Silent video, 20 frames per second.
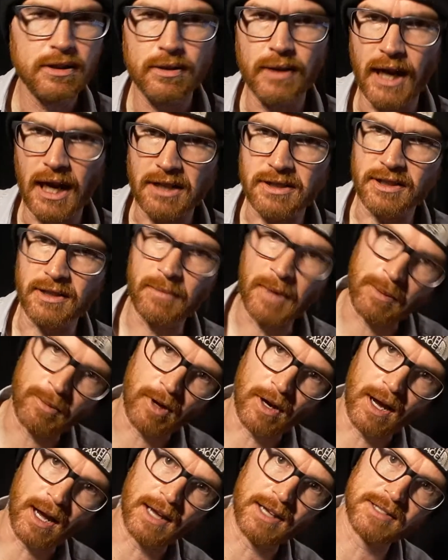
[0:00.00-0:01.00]
actually
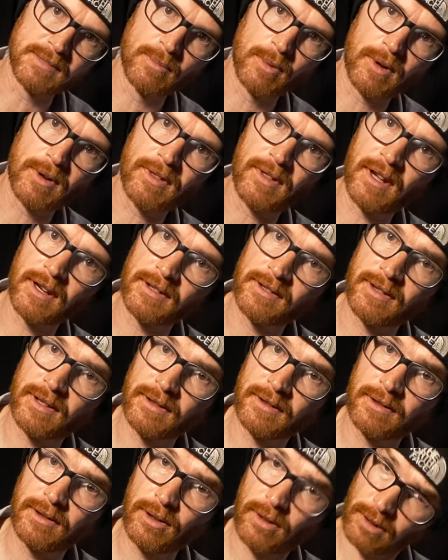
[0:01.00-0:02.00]
memorize more things
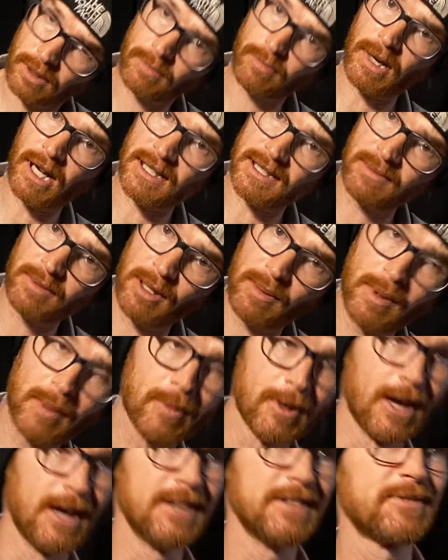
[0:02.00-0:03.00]
than you could possibly
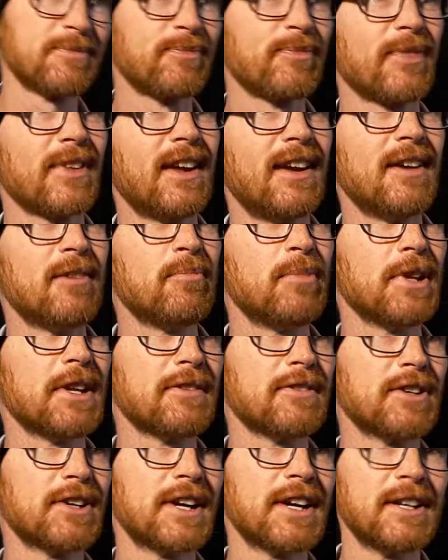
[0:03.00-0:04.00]
memorize, believe
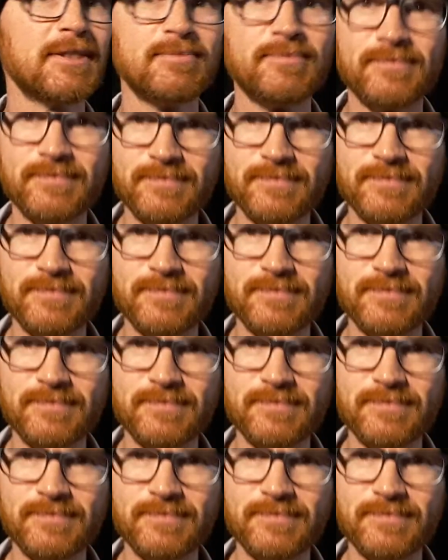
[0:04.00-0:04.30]
it or not.